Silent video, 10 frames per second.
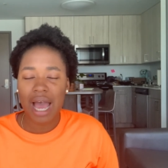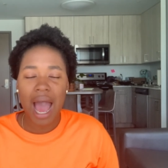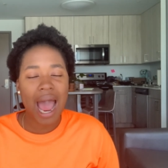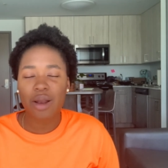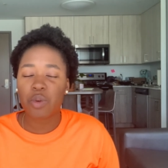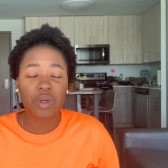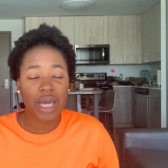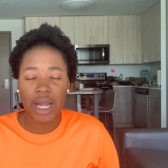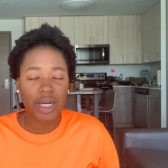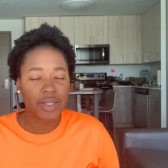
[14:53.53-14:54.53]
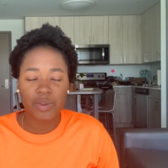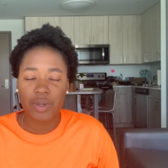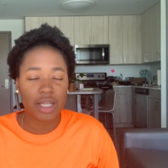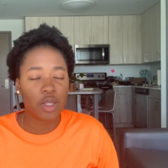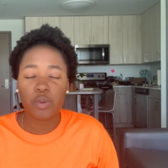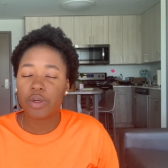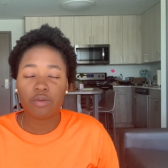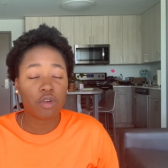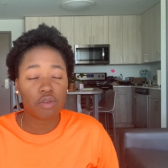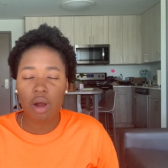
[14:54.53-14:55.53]
I don't care, sweetie. You
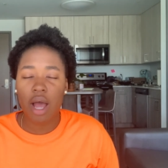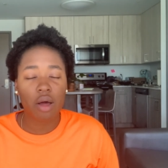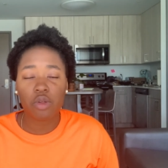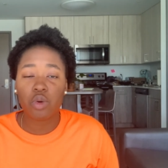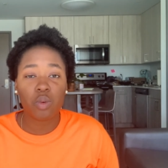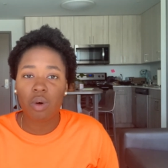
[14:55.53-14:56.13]
can cry all you